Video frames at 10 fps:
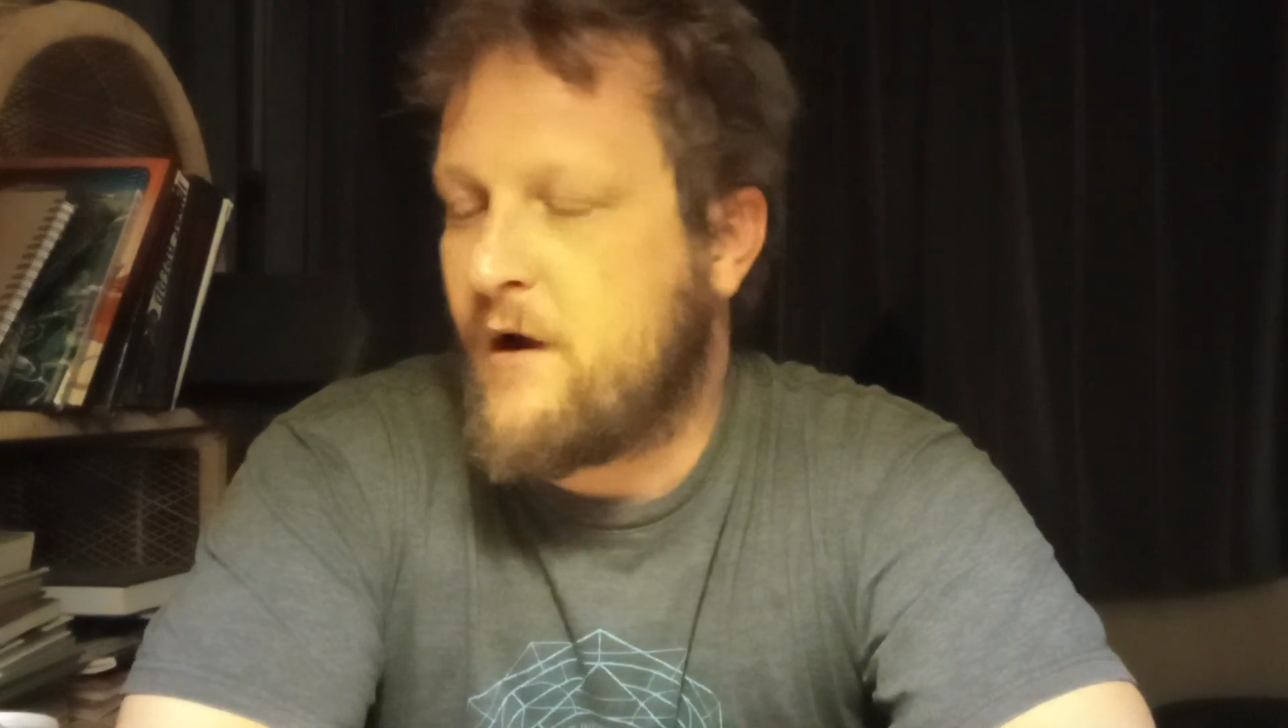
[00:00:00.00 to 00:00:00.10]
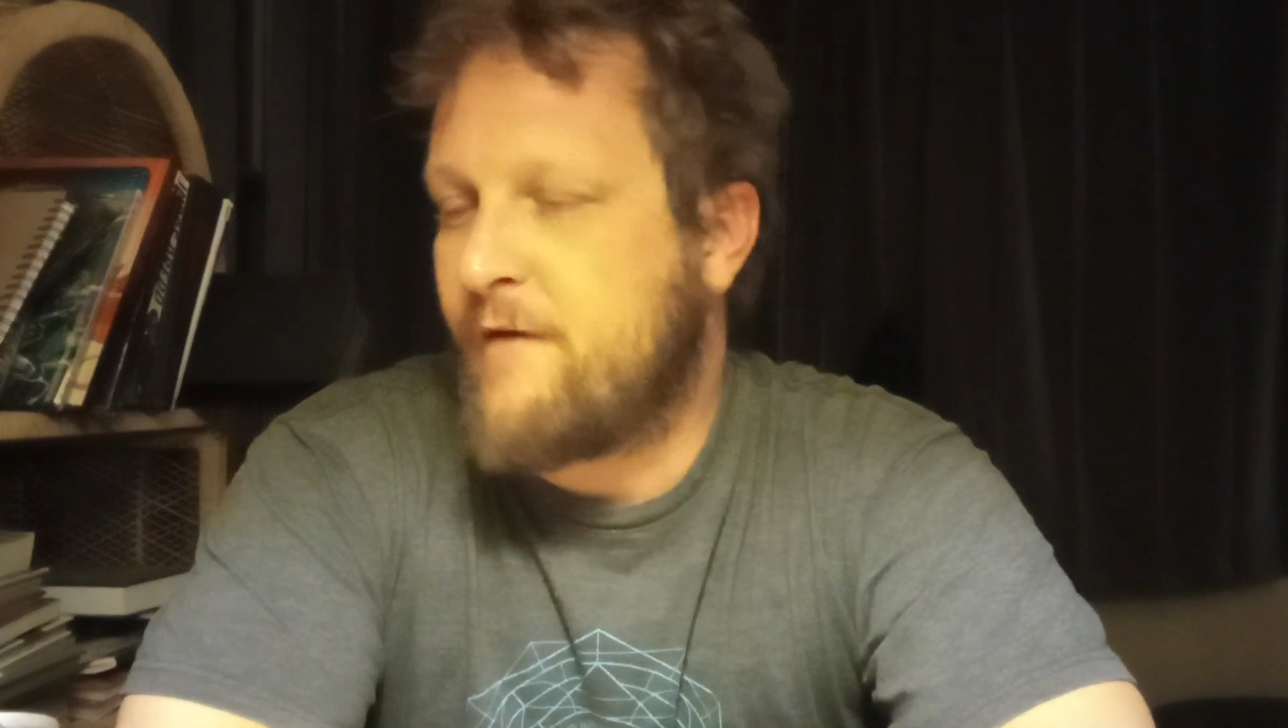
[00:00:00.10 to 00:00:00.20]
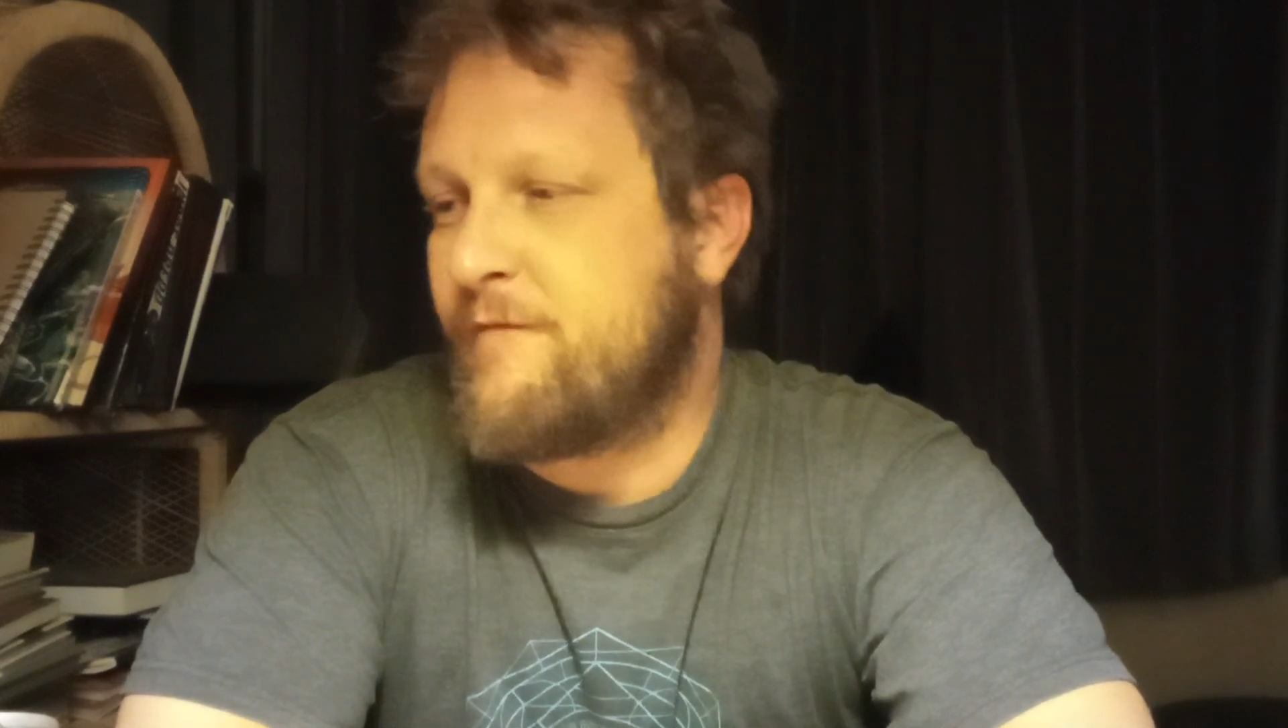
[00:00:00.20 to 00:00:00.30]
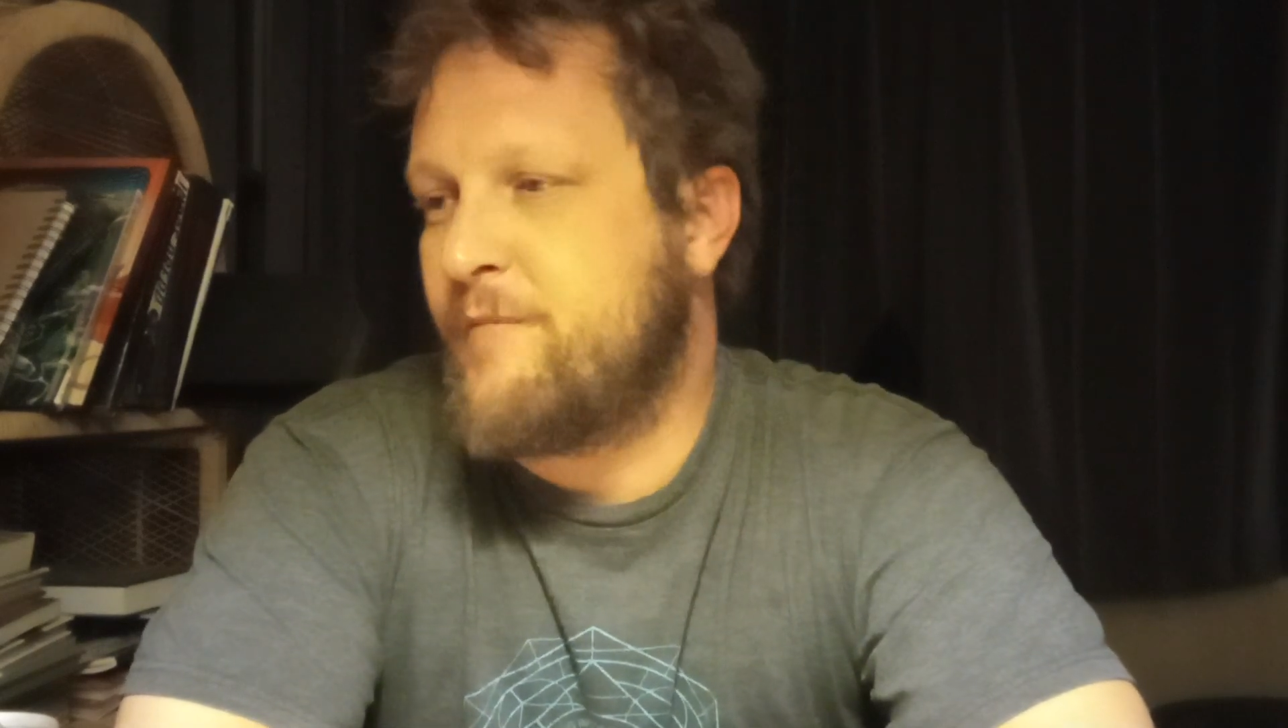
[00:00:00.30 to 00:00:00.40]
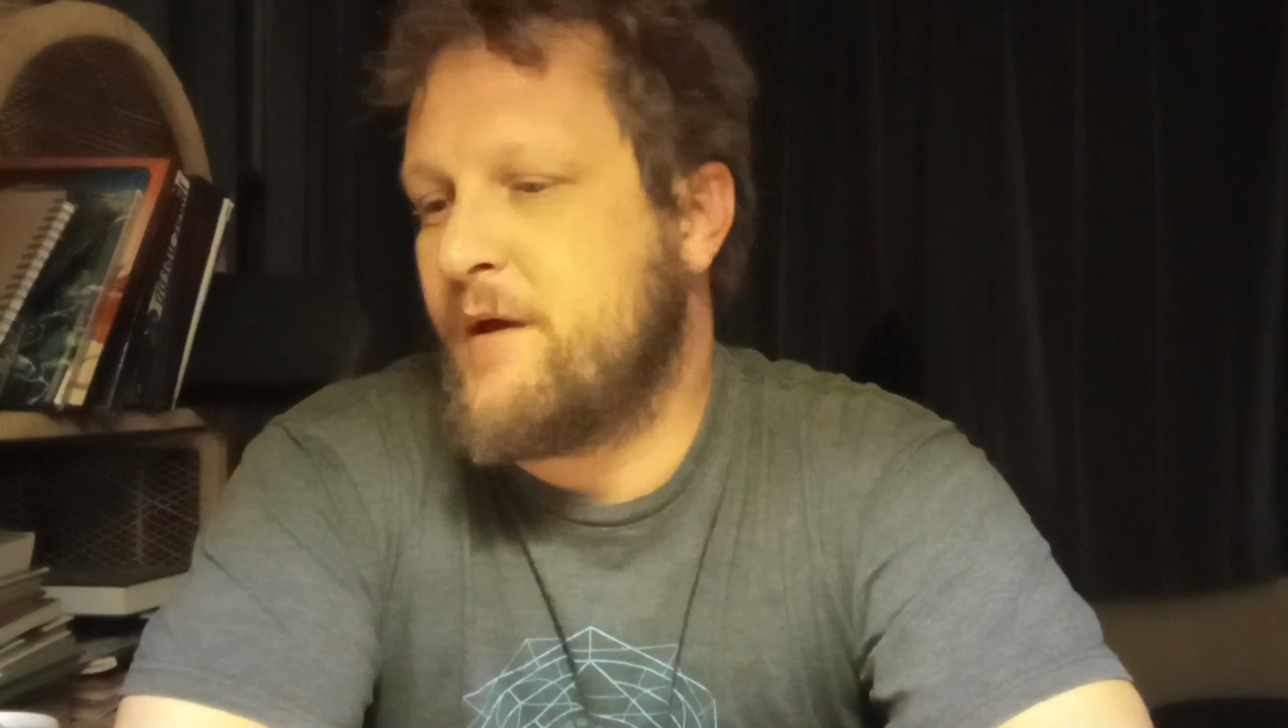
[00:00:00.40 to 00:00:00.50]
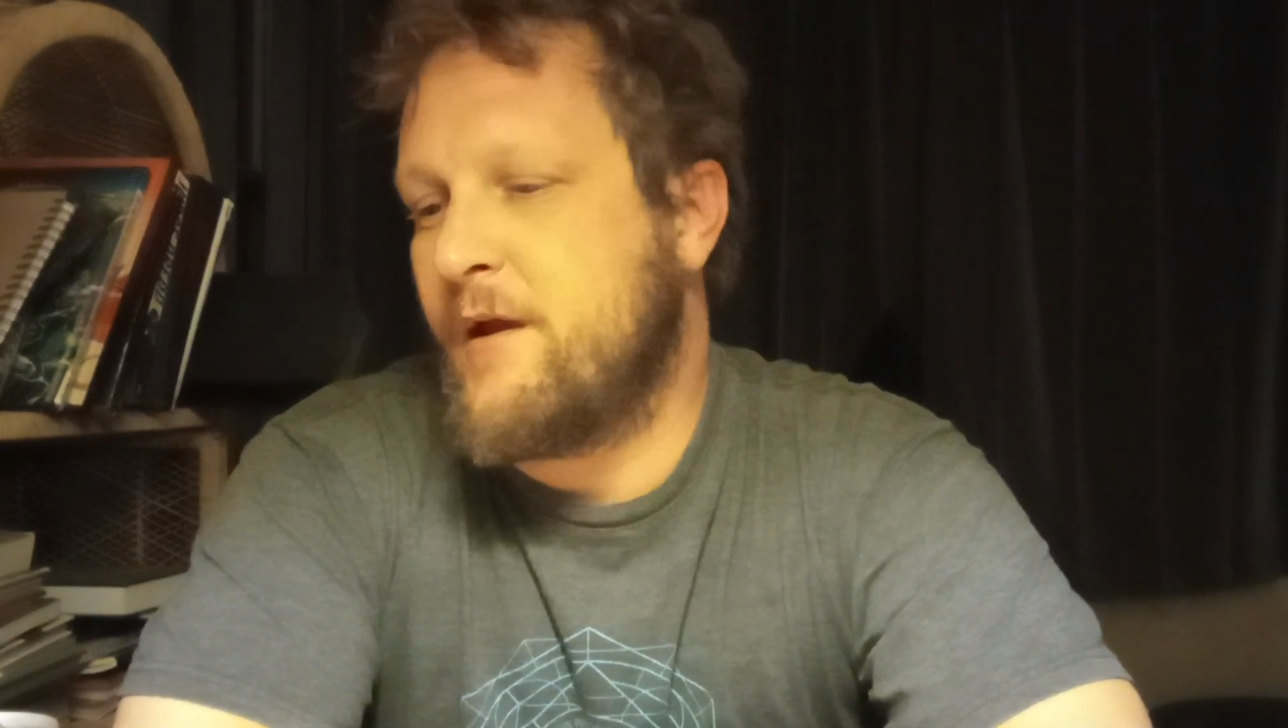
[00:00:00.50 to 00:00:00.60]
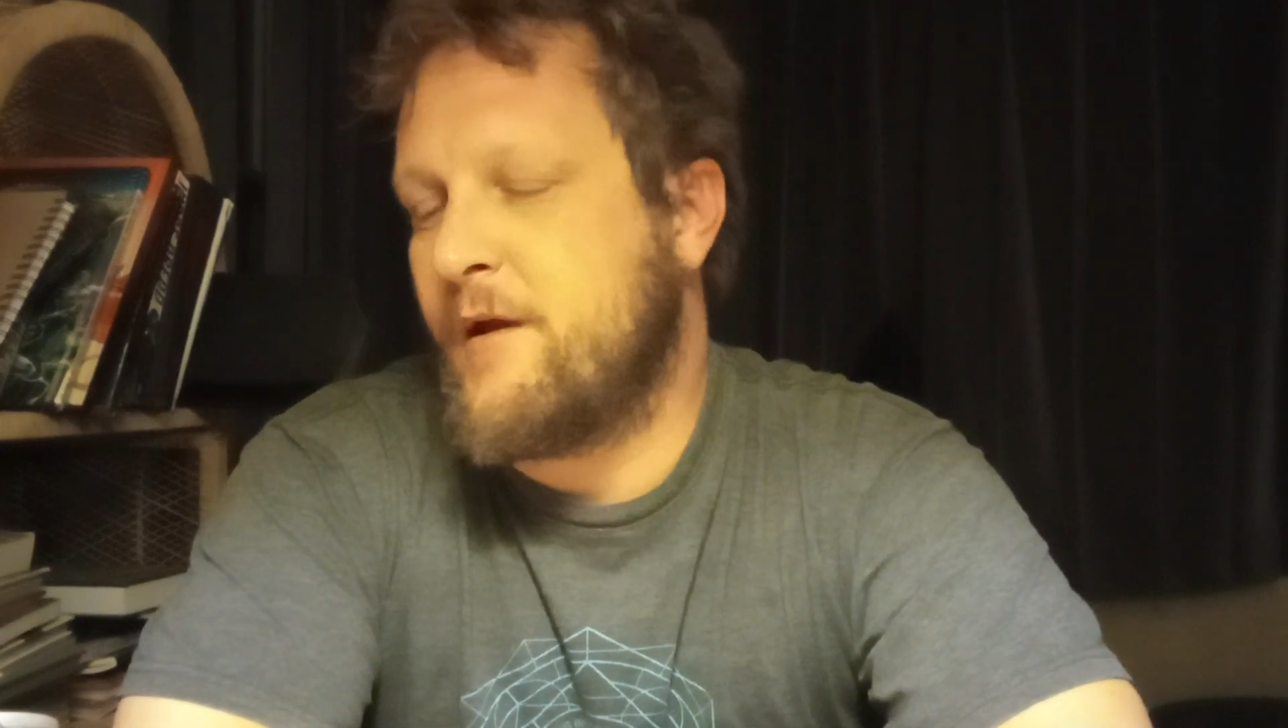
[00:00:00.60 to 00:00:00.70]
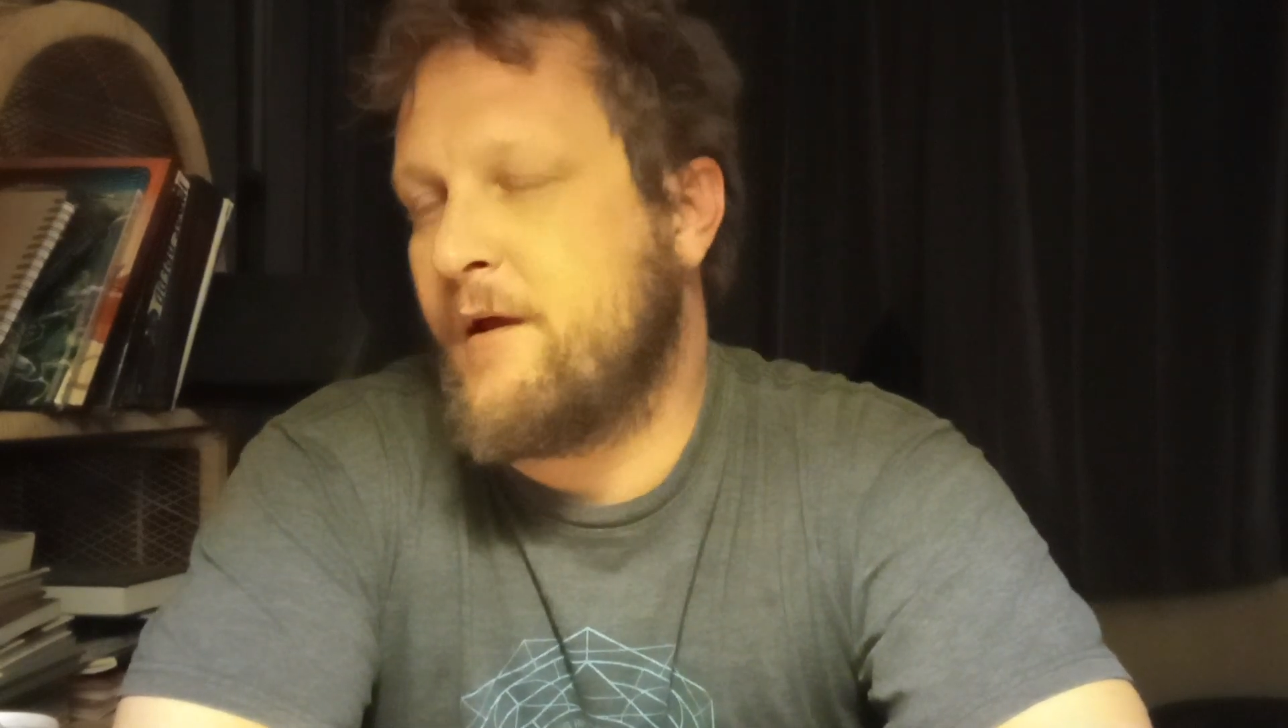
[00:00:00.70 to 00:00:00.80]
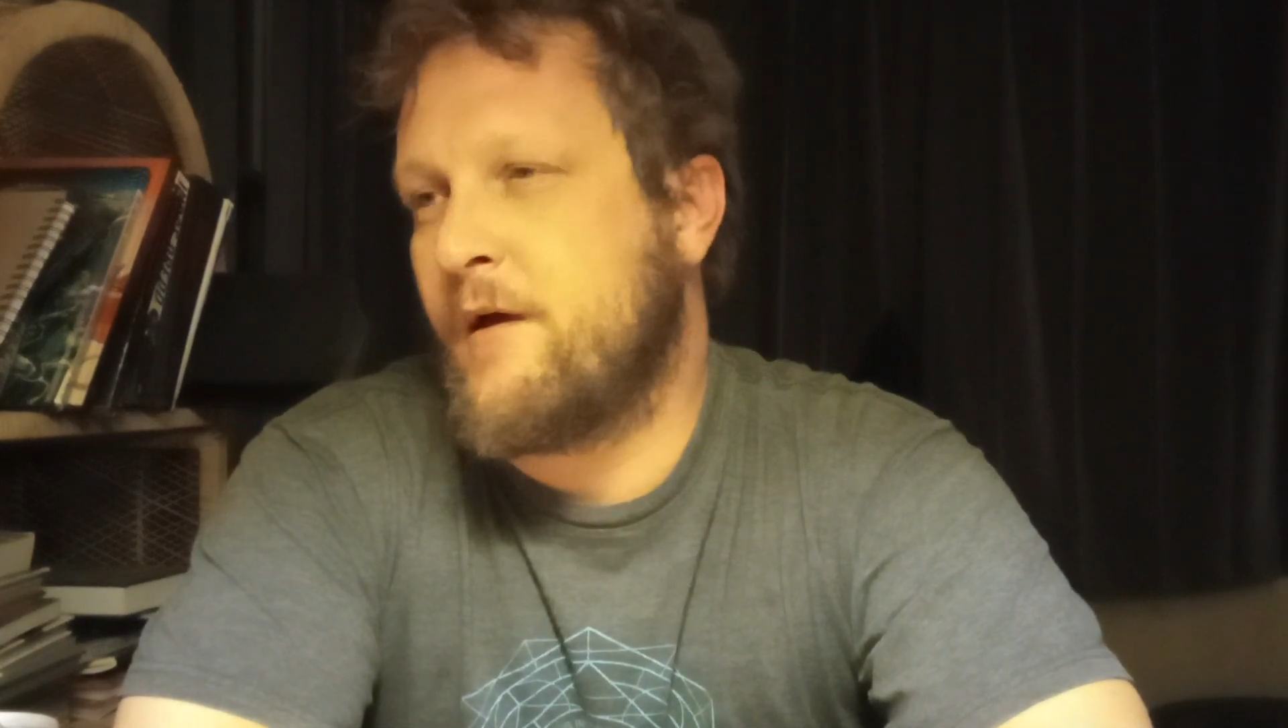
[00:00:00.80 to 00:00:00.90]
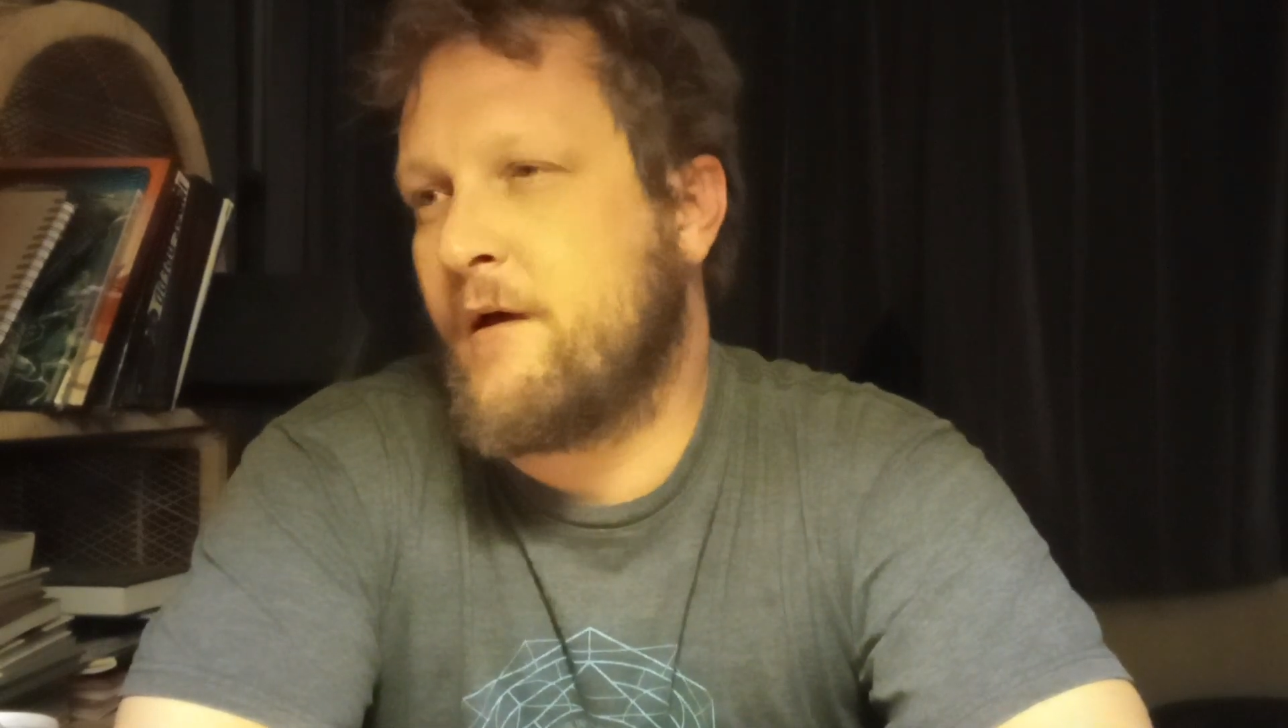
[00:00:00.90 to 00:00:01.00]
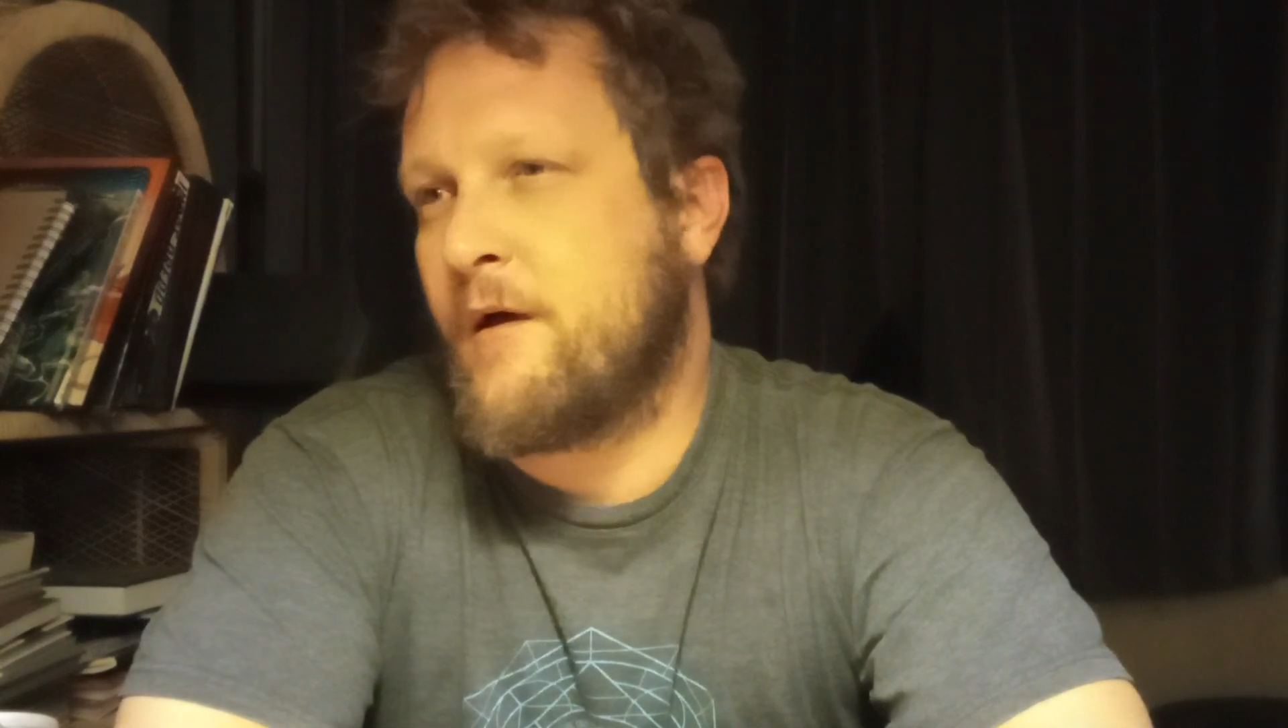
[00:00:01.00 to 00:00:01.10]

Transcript: have been